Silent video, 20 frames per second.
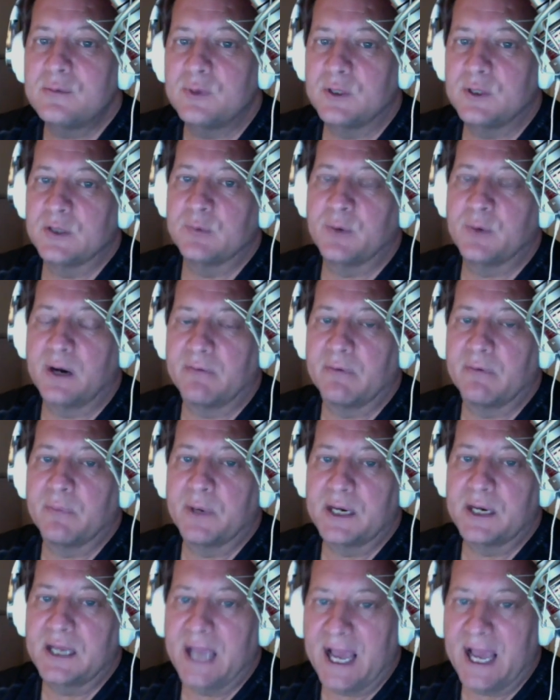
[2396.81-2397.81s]
which is what
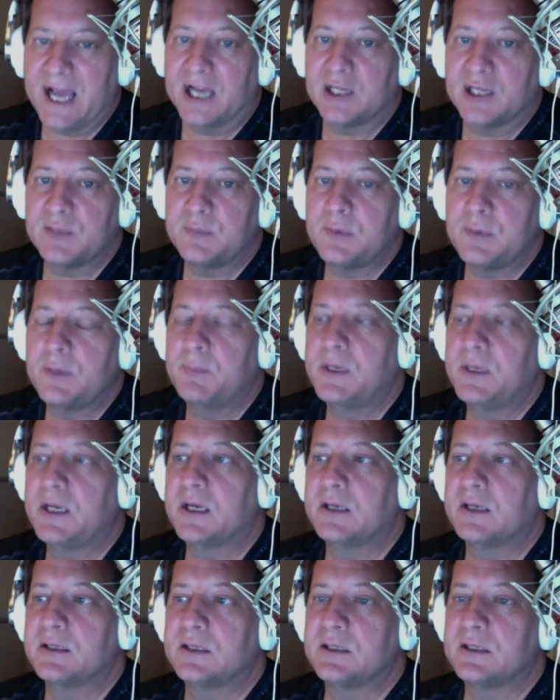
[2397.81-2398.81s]
everybody has
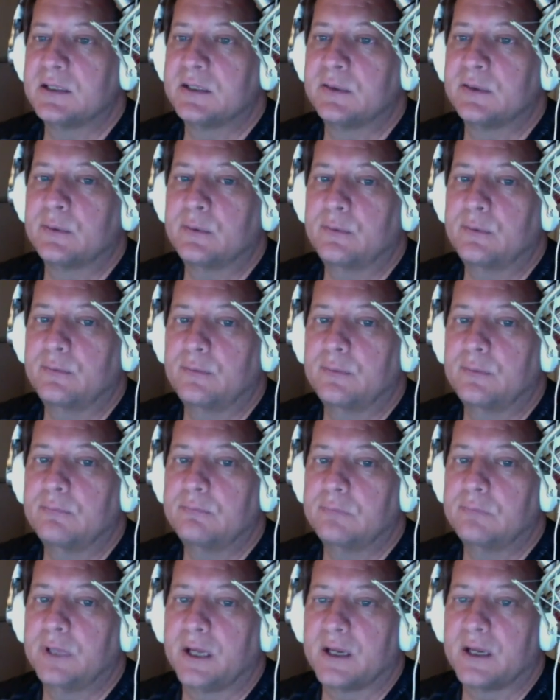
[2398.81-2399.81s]
because it's so,
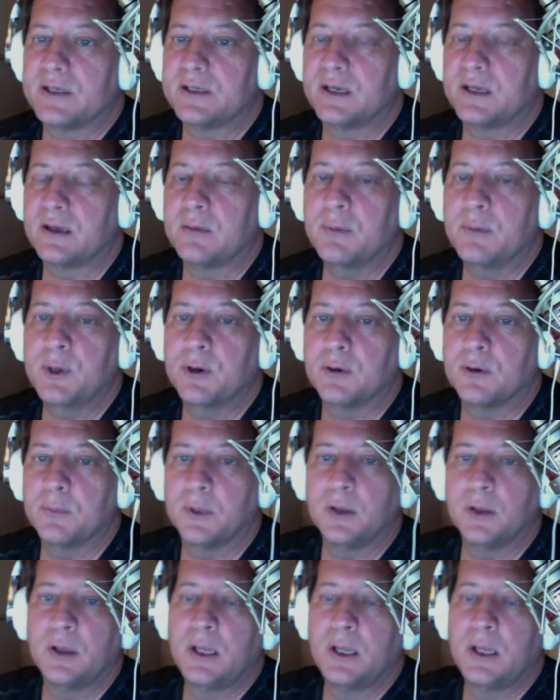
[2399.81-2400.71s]
like I say, communicable.